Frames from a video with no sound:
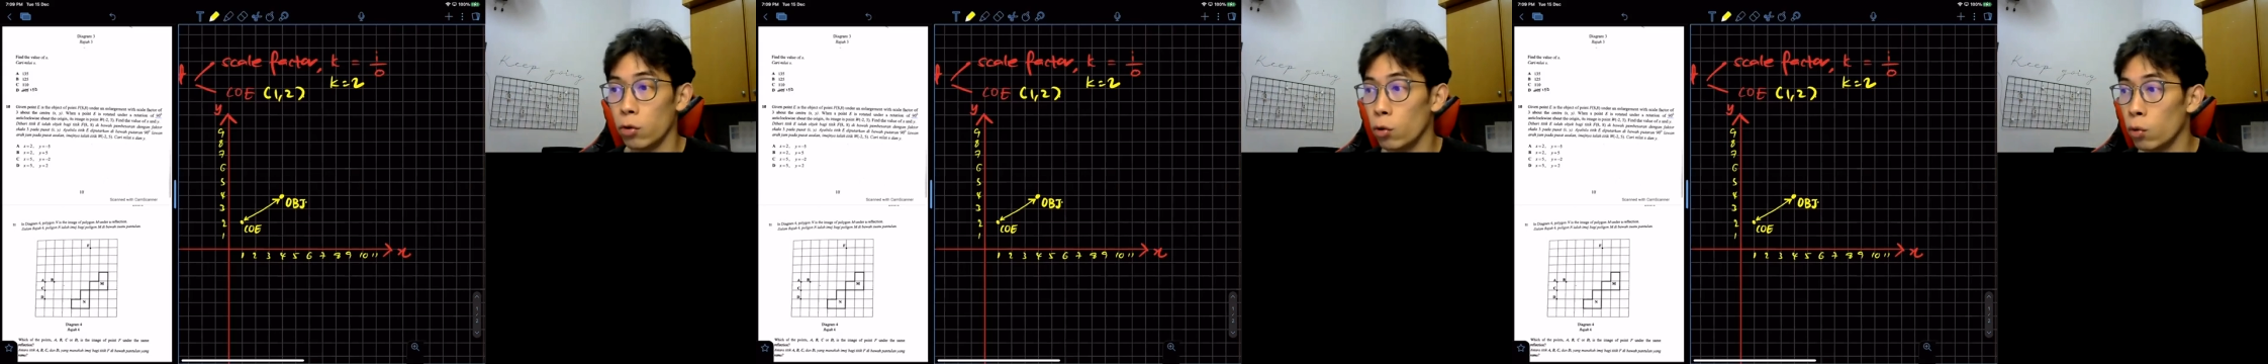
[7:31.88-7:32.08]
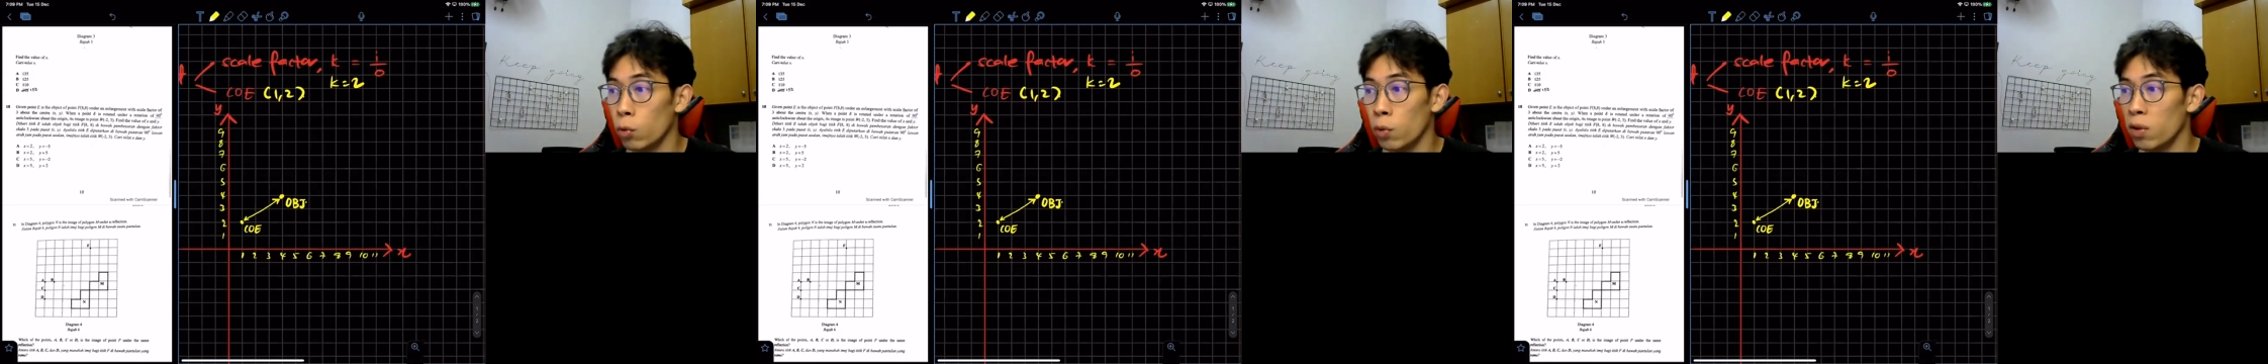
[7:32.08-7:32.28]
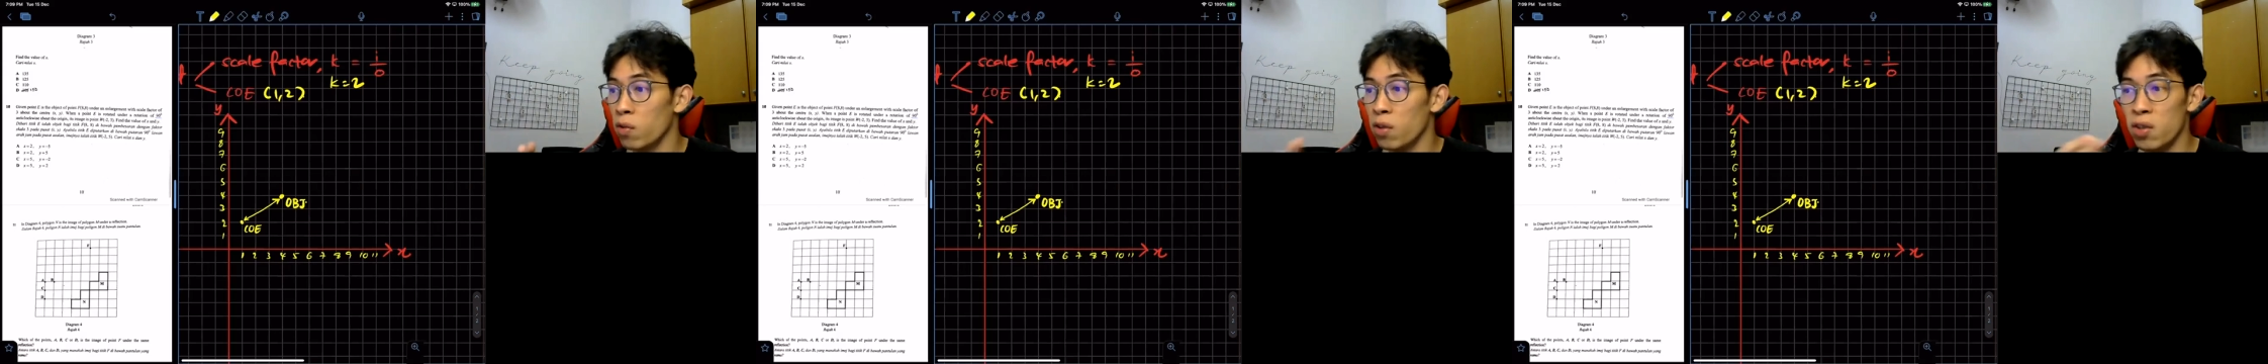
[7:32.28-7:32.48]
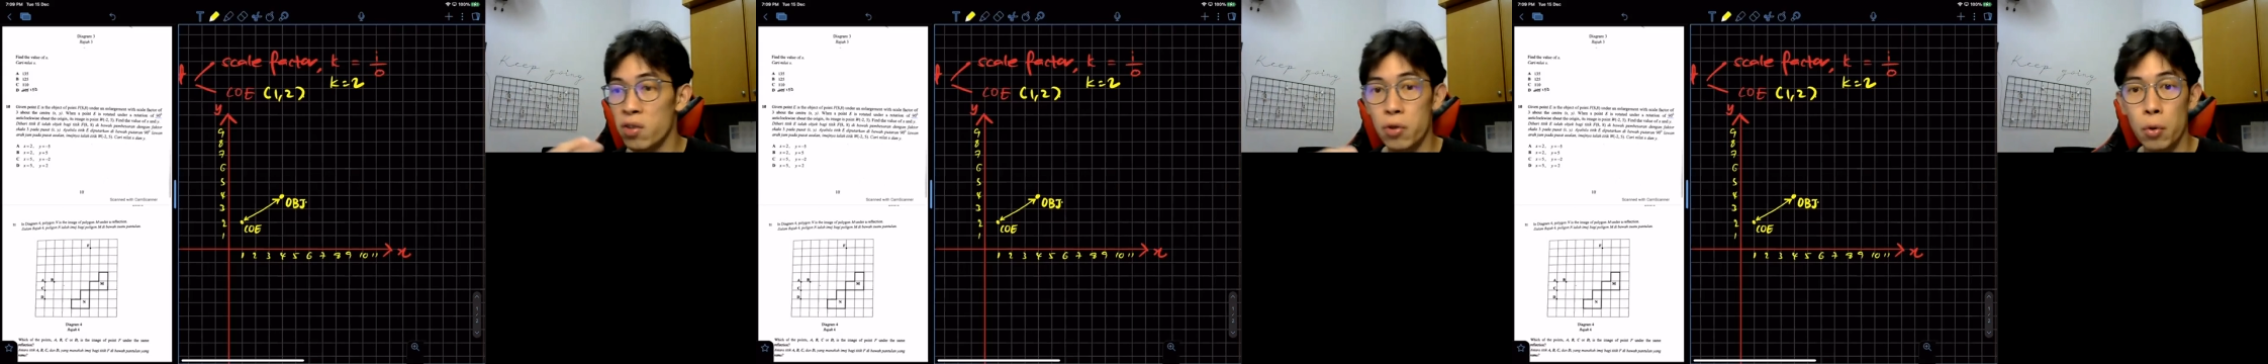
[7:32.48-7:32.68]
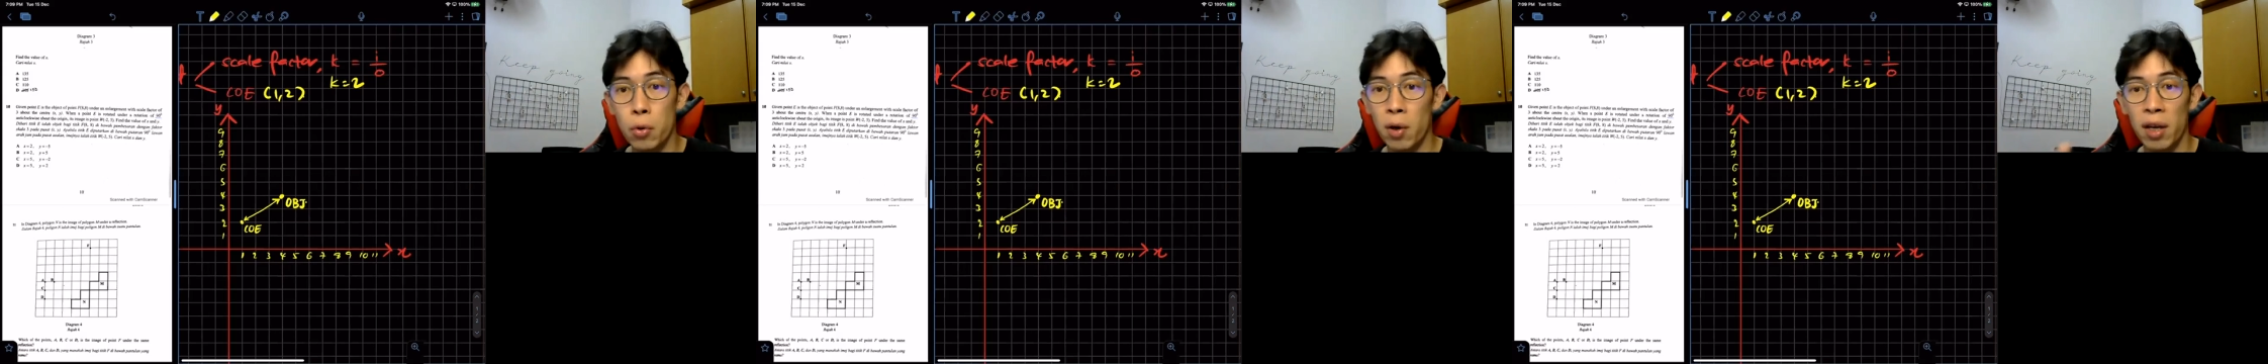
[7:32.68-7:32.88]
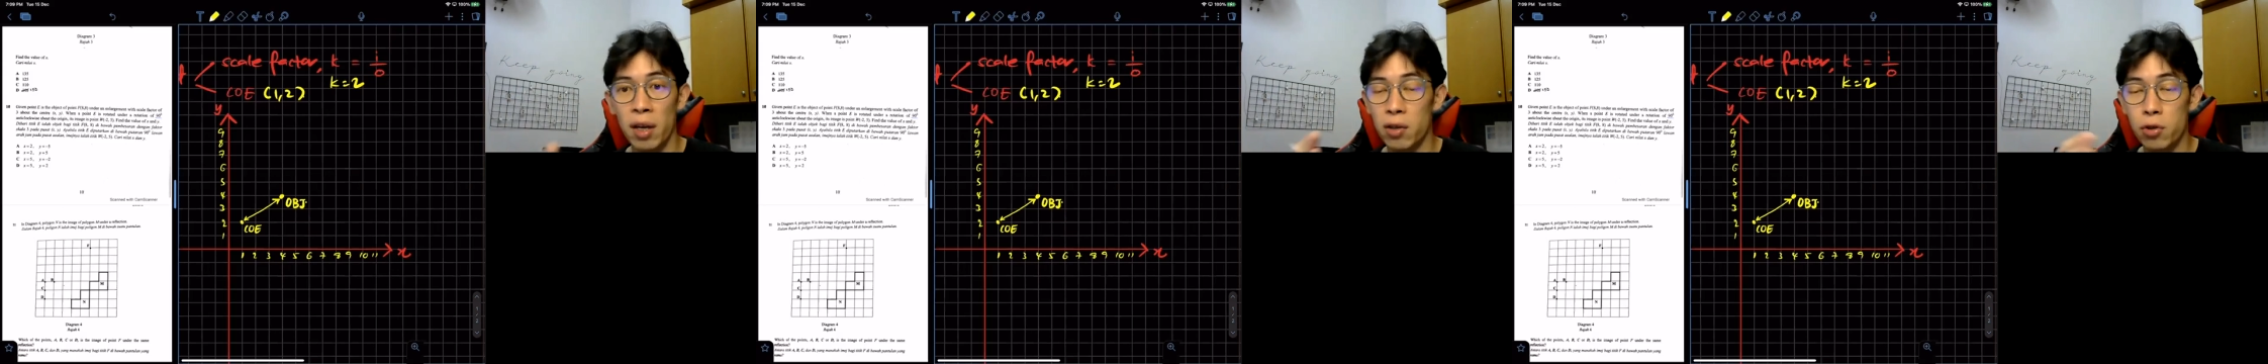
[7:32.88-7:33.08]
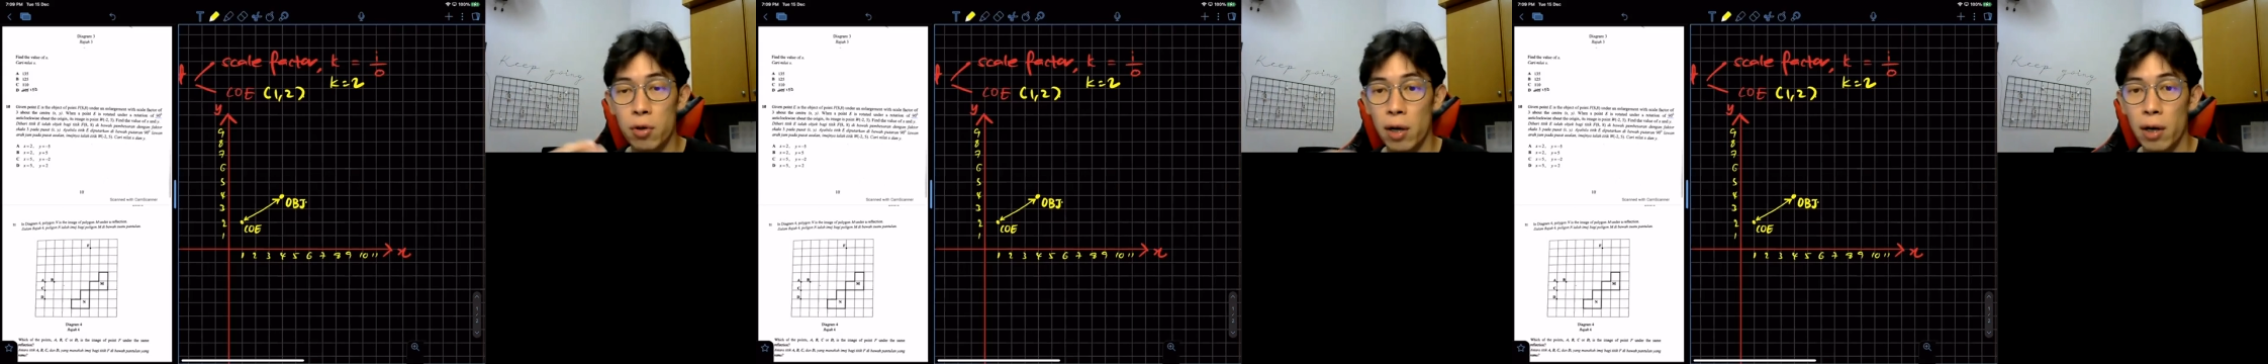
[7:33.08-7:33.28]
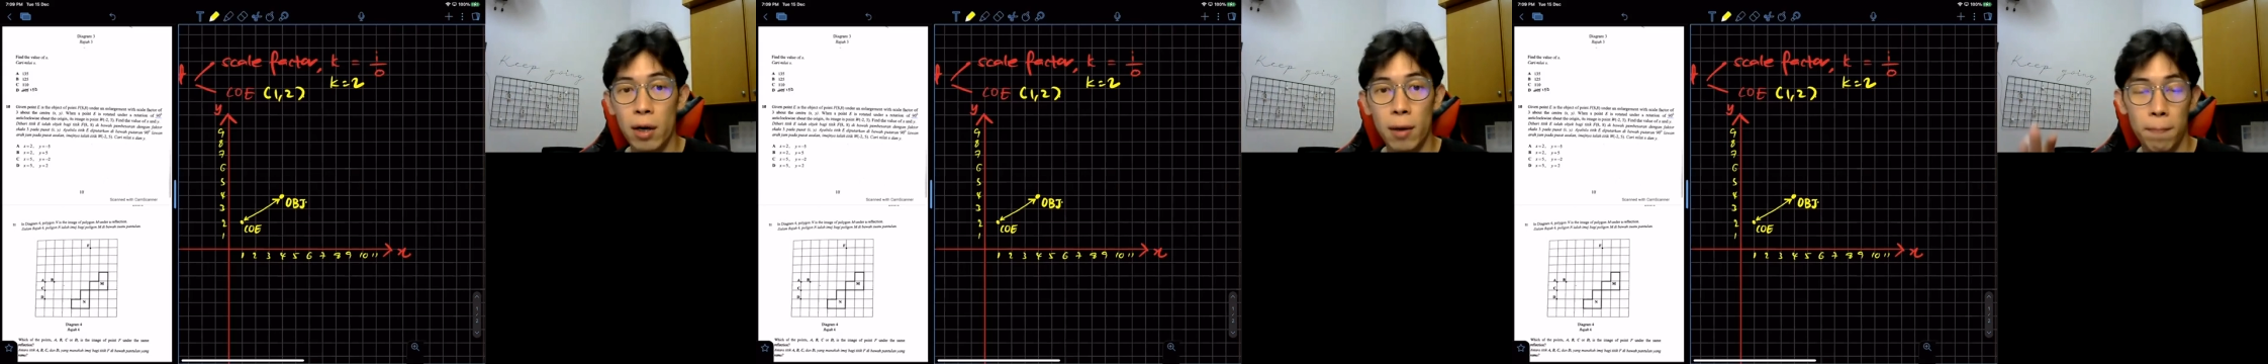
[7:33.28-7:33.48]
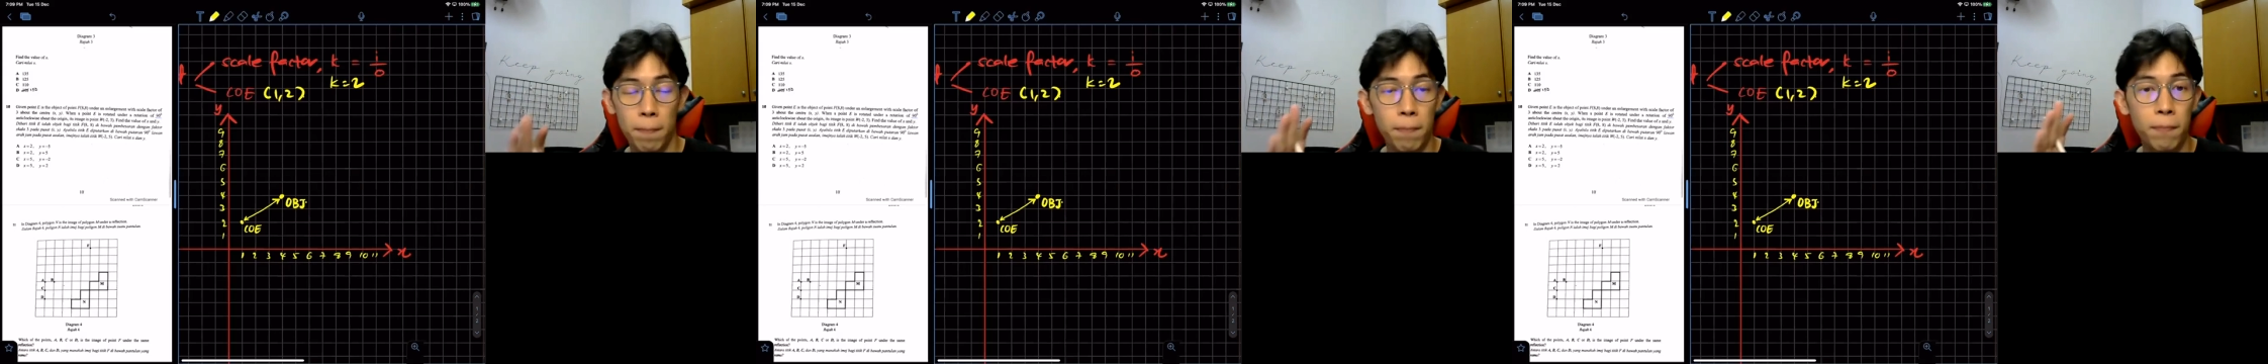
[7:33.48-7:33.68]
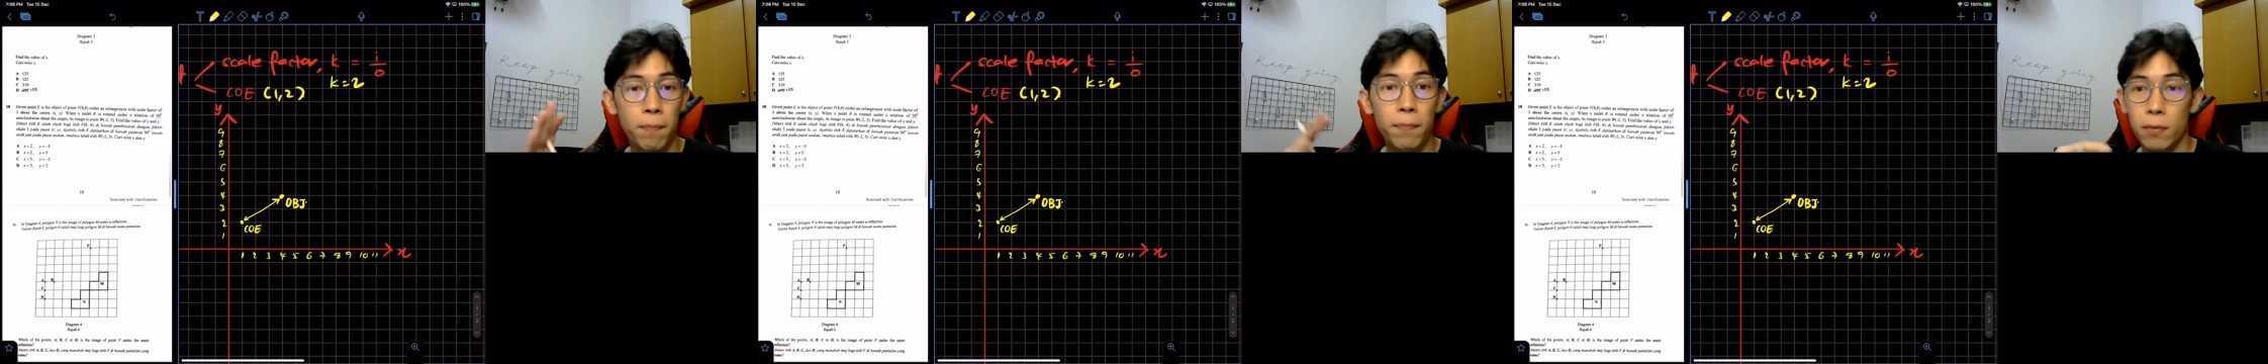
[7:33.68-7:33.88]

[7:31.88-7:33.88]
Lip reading: No worries, go ahead and try it out.